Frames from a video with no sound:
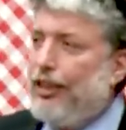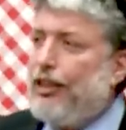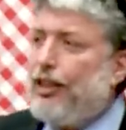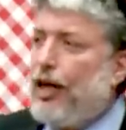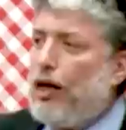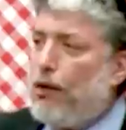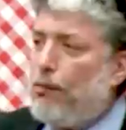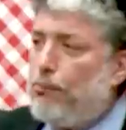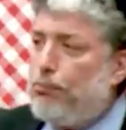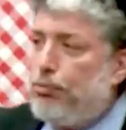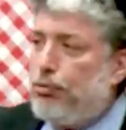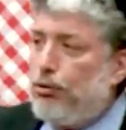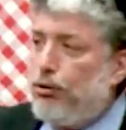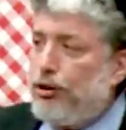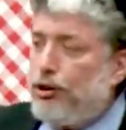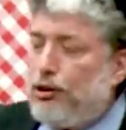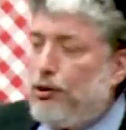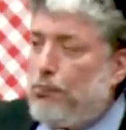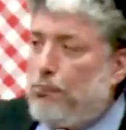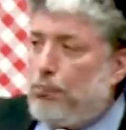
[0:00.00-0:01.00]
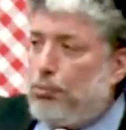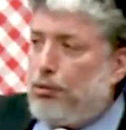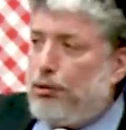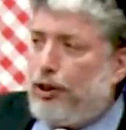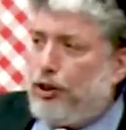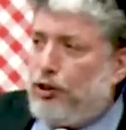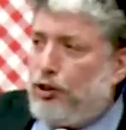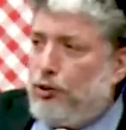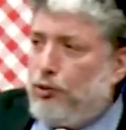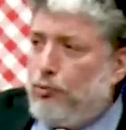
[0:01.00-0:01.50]
they are brought to
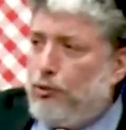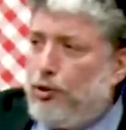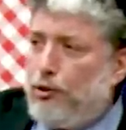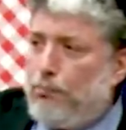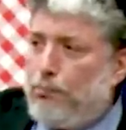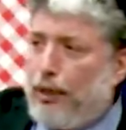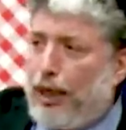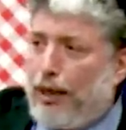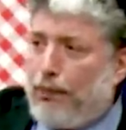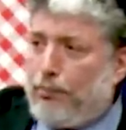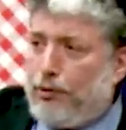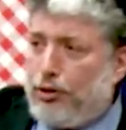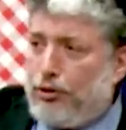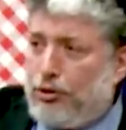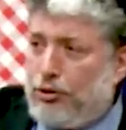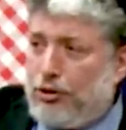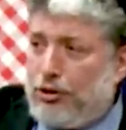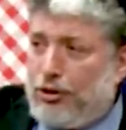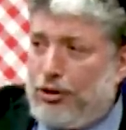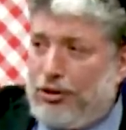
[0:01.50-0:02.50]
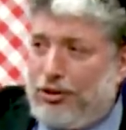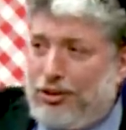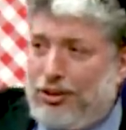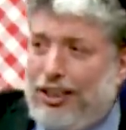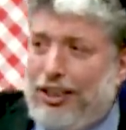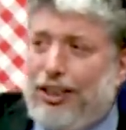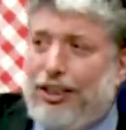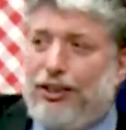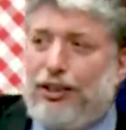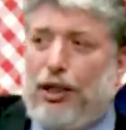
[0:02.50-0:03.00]
Prestonwood Baptist Church.